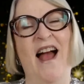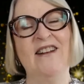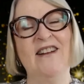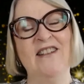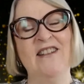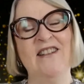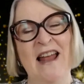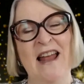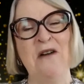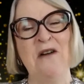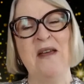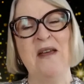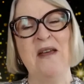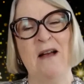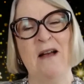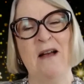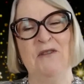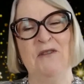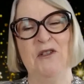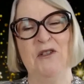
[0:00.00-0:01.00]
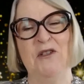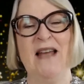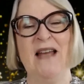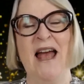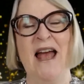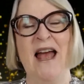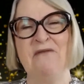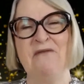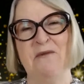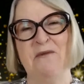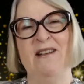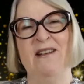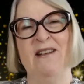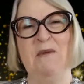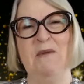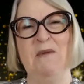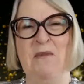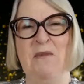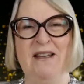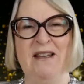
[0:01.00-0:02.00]
And now we come to what everyone
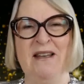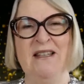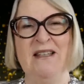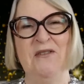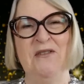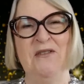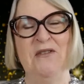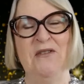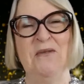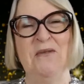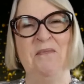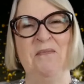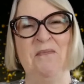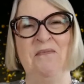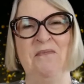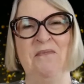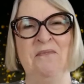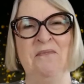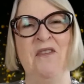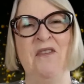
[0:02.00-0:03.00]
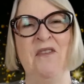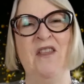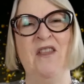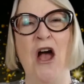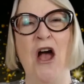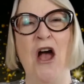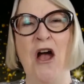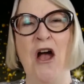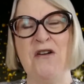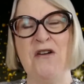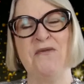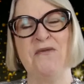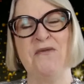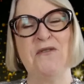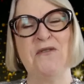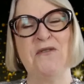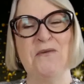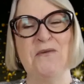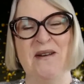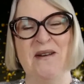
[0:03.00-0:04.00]
has been waiting for, the
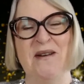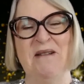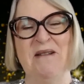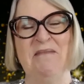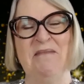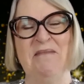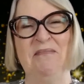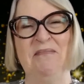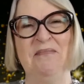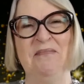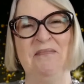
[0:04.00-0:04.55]
overall winner.